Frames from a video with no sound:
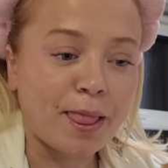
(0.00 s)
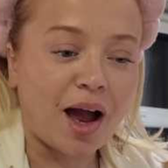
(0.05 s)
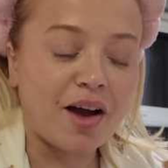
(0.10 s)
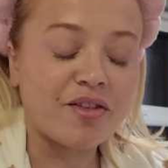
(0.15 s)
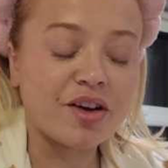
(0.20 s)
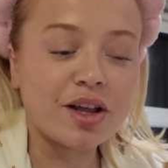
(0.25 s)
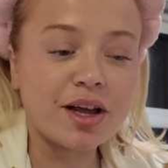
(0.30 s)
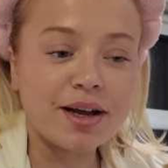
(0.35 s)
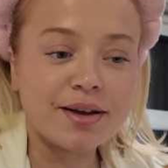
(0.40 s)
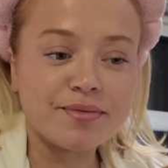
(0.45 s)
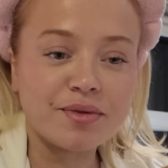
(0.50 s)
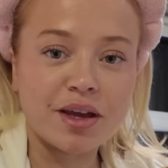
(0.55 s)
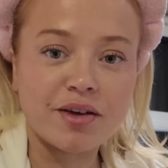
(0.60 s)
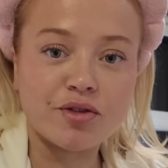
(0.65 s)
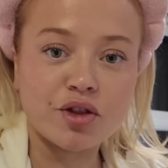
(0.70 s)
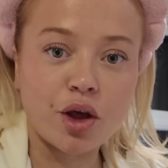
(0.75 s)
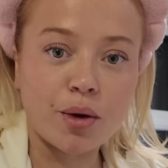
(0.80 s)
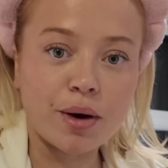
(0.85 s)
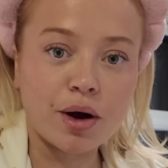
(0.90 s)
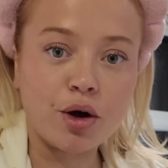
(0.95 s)
I feel like
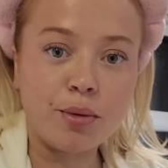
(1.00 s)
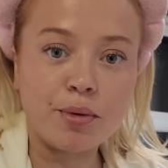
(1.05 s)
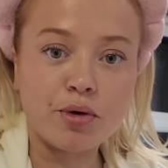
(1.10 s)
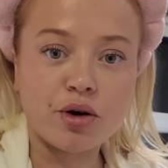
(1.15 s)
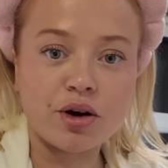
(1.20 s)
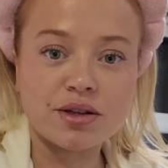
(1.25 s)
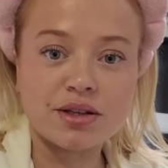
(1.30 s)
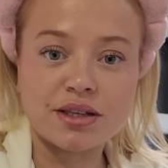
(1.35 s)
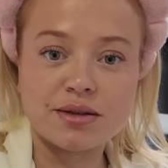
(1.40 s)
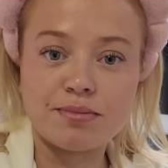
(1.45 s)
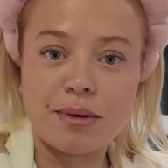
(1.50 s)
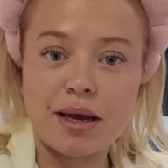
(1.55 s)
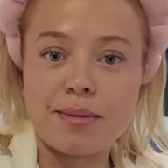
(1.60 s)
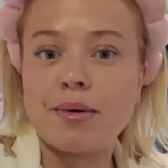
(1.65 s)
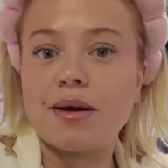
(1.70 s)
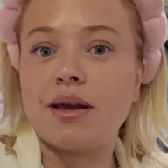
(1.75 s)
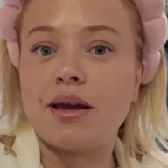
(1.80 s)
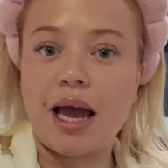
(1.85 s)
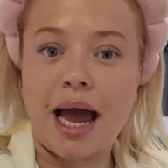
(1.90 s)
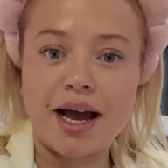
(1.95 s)
even though I come across as
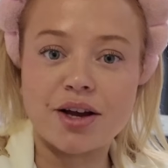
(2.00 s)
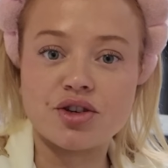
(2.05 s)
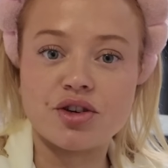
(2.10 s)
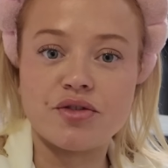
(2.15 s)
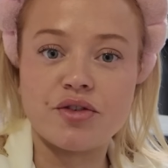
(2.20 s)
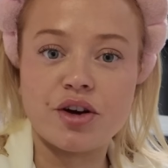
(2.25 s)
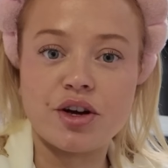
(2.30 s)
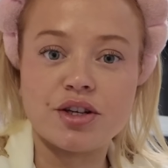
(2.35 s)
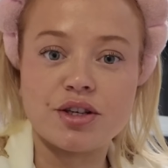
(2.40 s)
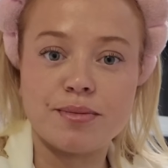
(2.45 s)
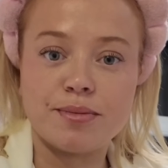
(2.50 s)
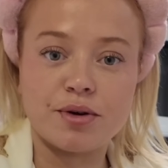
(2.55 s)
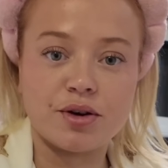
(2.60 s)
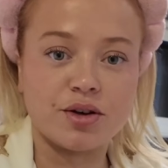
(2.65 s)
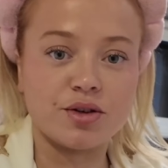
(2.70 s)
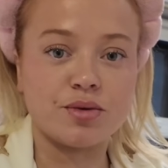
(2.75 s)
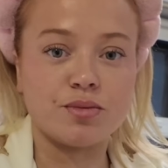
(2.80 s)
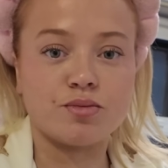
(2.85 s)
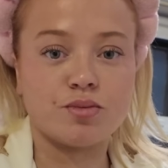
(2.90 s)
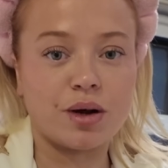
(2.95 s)
maybe extroverted,
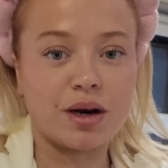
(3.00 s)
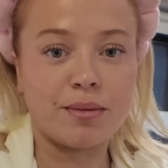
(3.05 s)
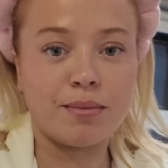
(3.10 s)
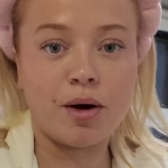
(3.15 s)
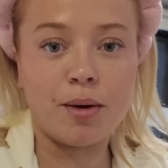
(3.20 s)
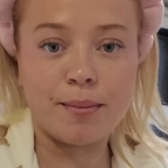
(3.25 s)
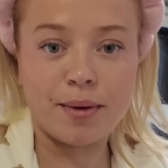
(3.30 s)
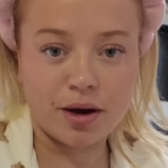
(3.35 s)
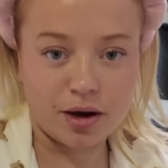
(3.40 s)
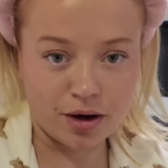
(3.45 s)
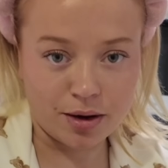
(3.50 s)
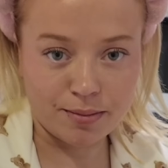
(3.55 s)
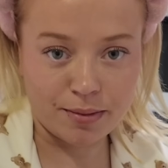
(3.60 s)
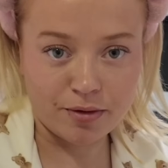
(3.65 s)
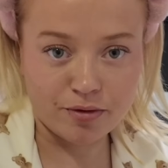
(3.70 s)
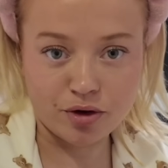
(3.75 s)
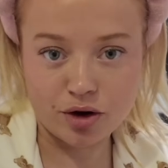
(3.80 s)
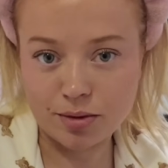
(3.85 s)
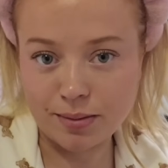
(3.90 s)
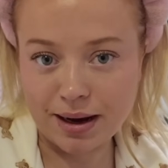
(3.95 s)
because when I'm on my own in my
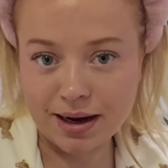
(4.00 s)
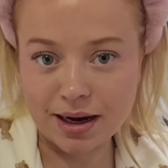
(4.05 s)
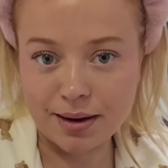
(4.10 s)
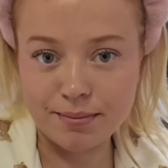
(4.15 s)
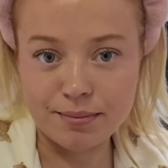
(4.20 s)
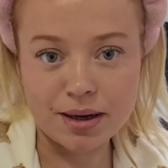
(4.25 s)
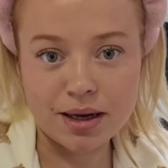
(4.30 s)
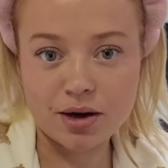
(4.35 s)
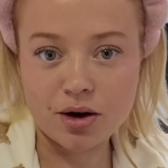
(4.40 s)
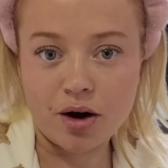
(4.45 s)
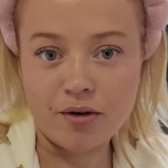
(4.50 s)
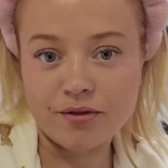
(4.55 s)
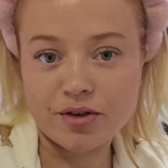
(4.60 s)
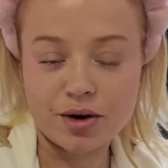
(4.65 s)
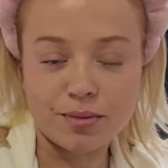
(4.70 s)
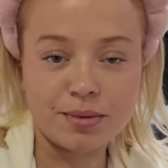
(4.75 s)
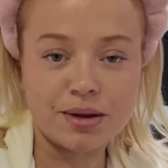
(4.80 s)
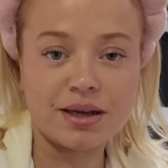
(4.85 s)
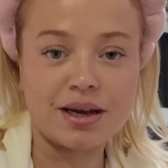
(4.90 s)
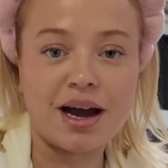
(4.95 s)
room I can be
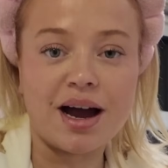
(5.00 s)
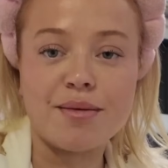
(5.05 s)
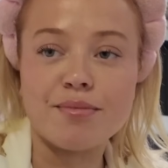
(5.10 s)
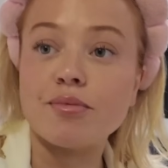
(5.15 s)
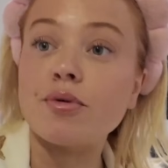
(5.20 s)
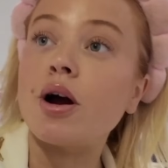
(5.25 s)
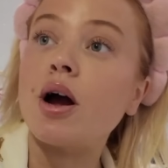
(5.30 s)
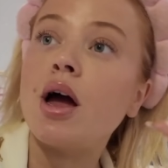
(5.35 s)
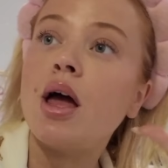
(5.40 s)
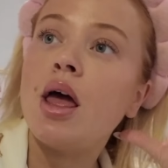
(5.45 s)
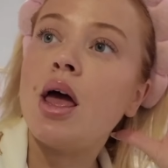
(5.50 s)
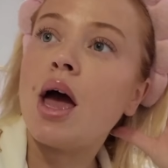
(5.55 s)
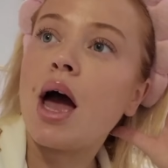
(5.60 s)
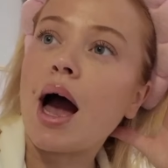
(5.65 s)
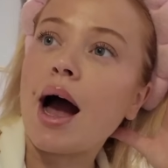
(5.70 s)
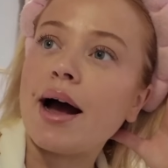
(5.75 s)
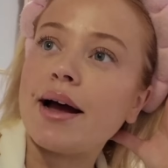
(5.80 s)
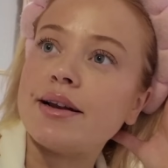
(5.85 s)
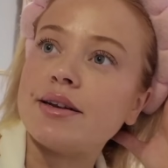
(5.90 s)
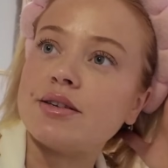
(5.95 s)
confident with the camera,
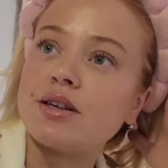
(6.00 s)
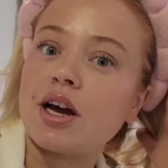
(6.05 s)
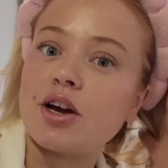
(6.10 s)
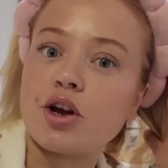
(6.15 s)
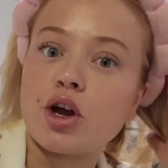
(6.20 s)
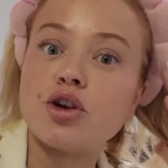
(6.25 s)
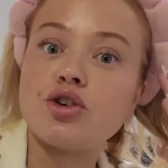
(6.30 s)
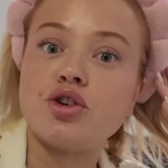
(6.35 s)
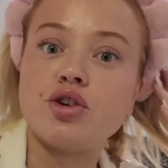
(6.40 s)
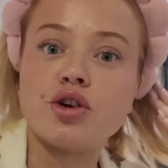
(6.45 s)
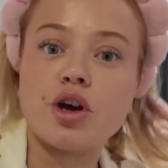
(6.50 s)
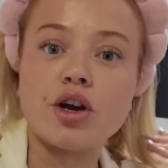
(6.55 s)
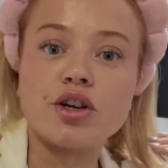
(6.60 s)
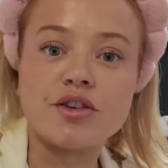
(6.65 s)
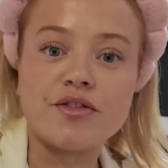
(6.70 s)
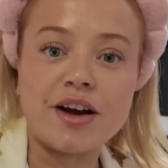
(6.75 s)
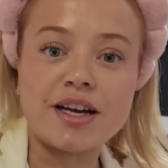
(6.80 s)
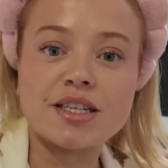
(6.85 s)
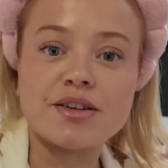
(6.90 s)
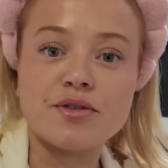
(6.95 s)
and I do go
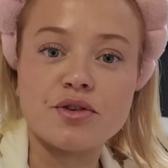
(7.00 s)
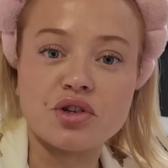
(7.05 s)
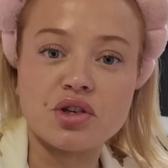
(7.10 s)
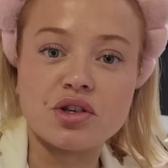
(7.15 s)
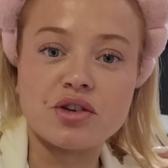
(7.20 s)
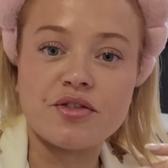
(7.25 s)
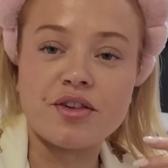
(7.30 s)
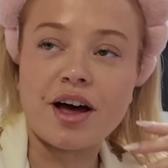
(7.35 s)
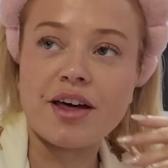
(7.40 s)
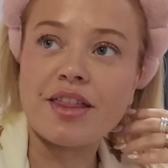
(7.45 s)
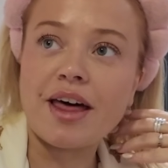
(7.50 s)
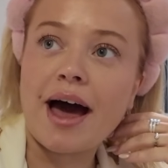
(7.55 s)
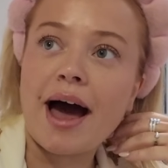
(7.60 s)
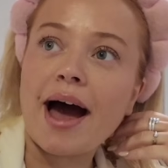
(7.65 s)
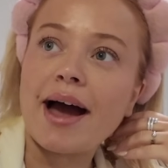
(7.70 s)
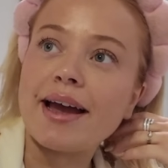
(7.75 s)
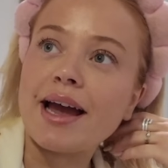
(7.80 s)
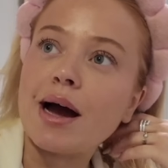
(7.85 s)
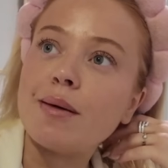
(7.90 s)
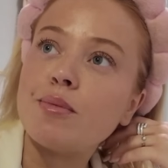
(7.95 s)
to festivals and stuff like that,
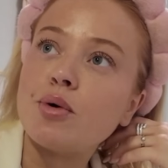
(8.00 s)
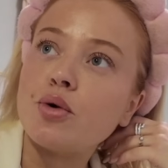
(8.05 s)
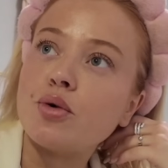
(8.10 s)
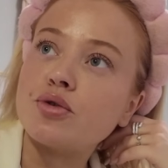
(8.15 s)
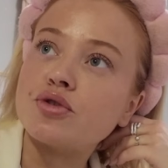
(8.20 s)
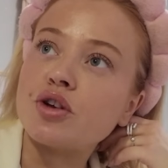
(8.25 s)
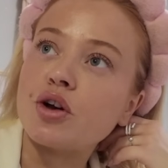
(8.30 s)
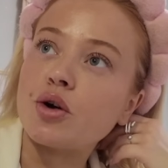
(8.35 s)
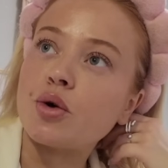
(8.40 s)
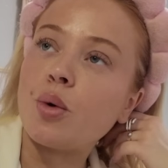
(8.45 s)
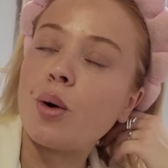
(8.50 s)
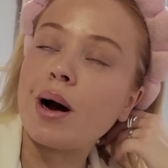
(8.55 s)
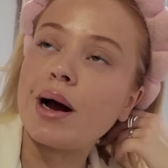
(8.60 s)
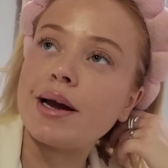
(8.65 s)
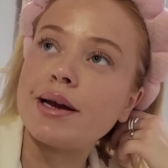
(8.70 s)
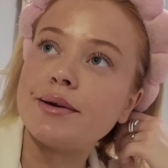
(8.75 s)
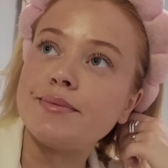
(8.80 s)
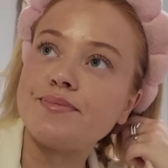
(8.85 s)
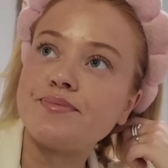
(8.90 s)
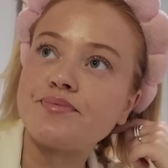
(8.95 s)
I am also
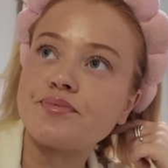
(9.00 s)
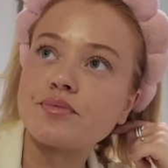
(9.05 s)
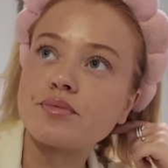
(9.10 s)
quite